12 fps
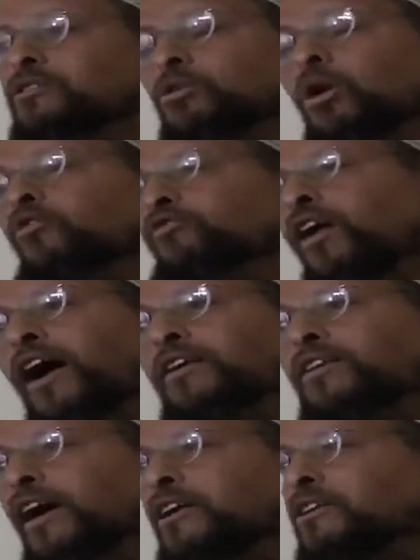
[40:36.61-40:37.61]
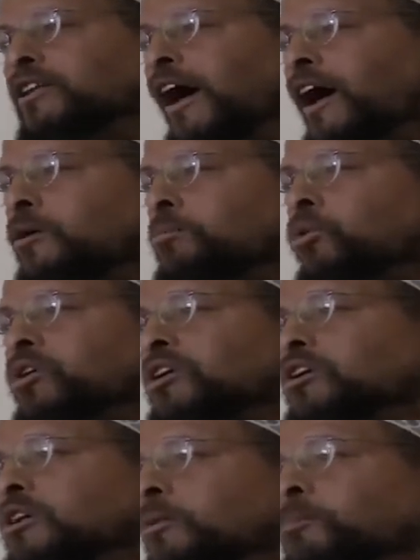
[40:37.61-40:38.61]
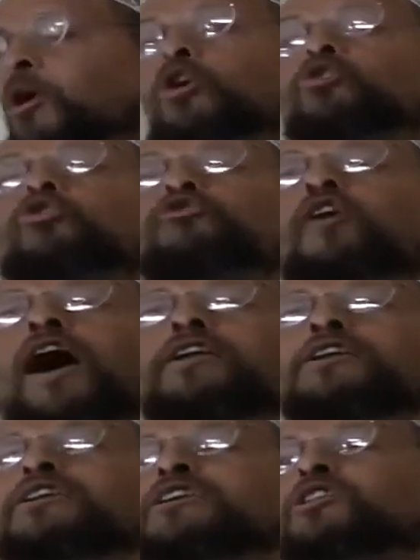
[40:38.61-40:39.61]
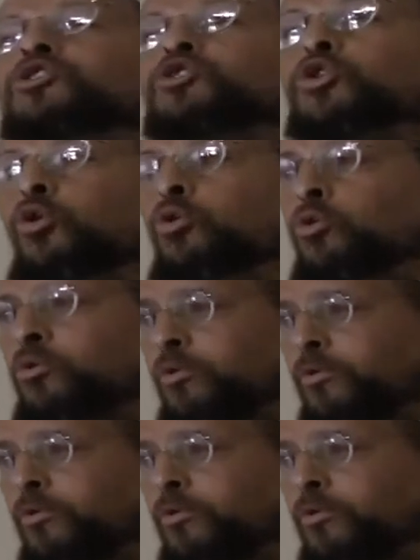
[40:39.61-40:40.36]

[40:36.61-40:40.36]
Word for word: You don't find that in the animal kingdom. You find it in the zoo.